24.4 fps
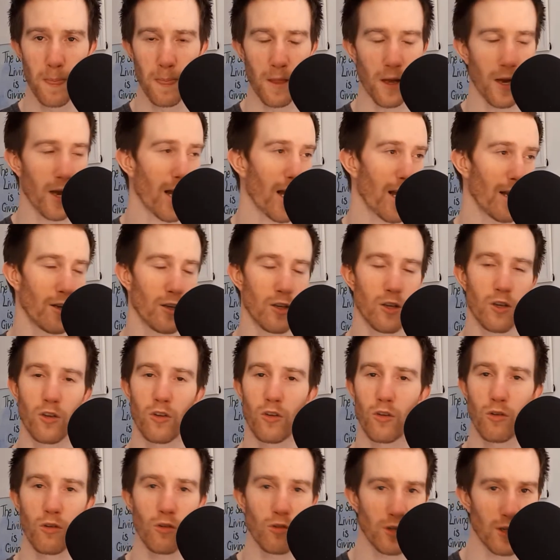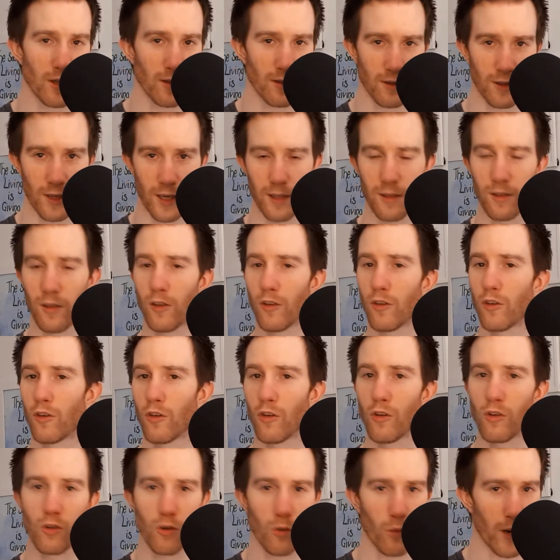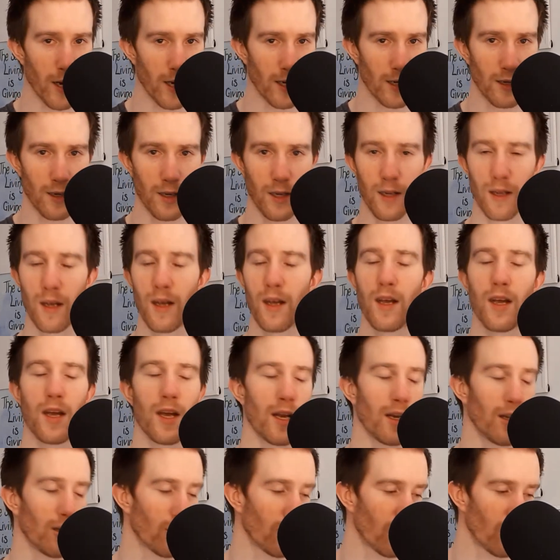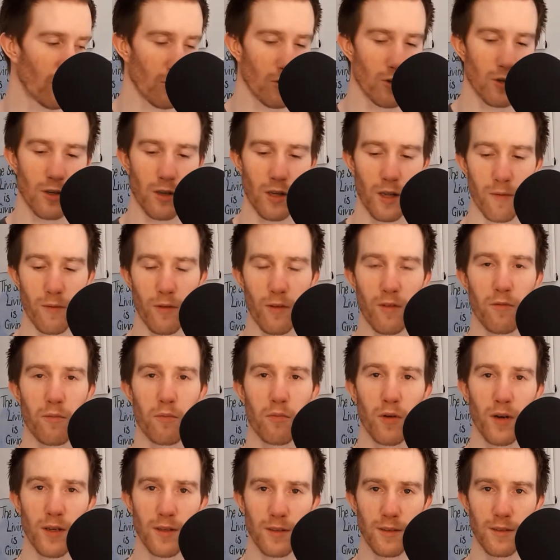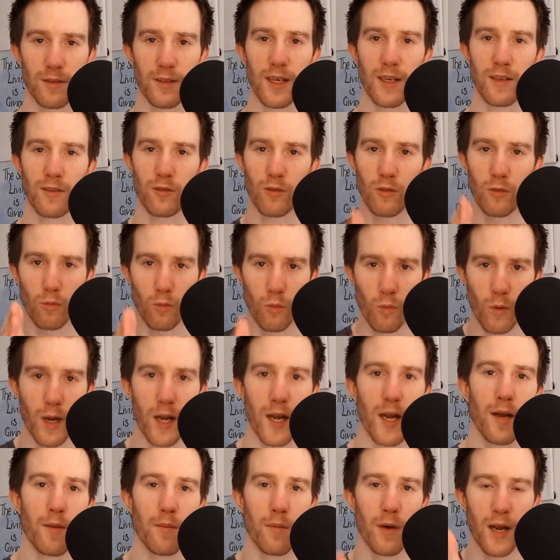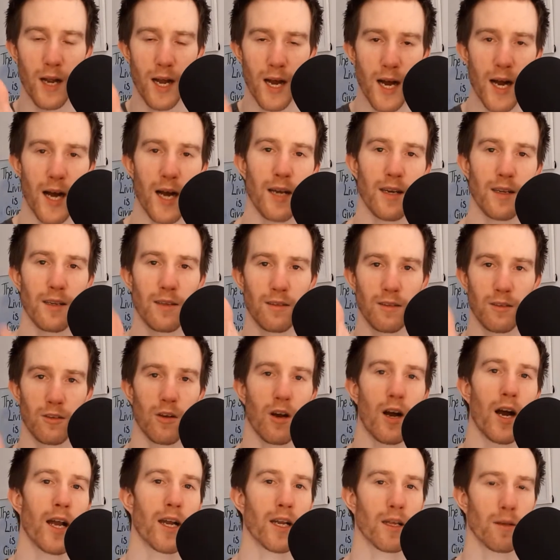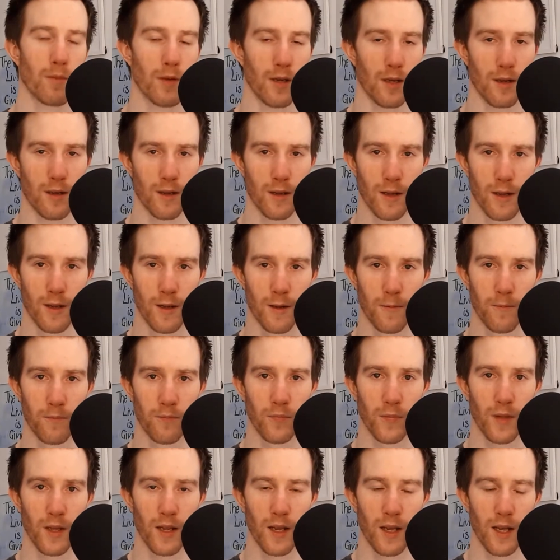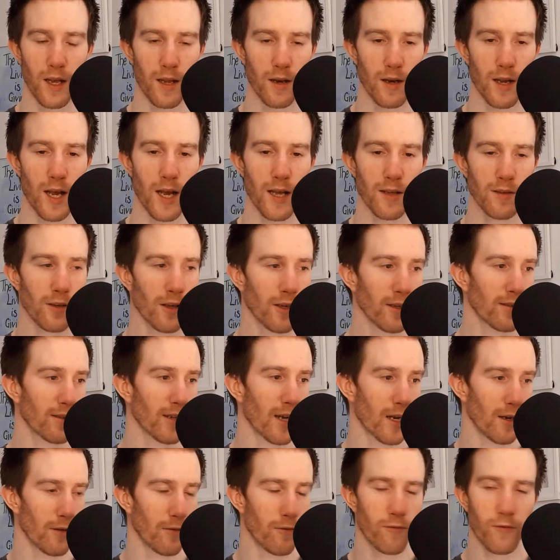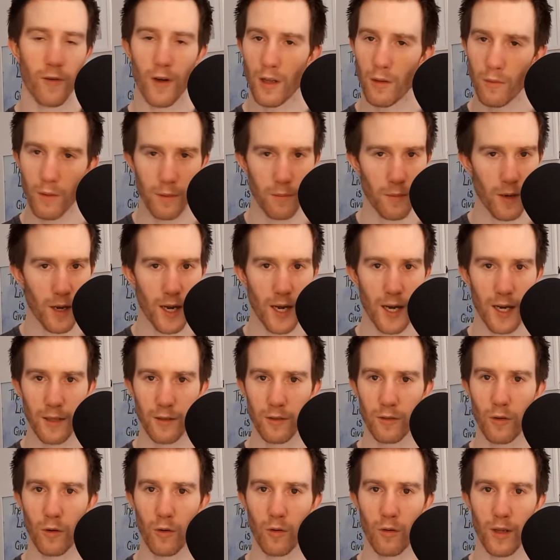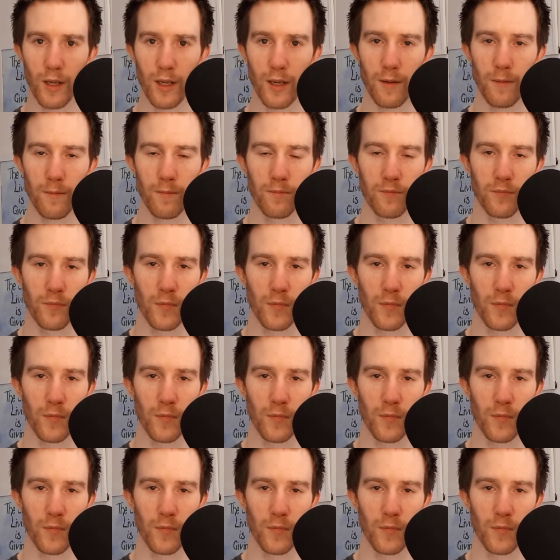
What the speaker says: I had huge insights, huge awakening, and a huge level of presence as to where my heart is guiding me. And as I started following my heart's calling,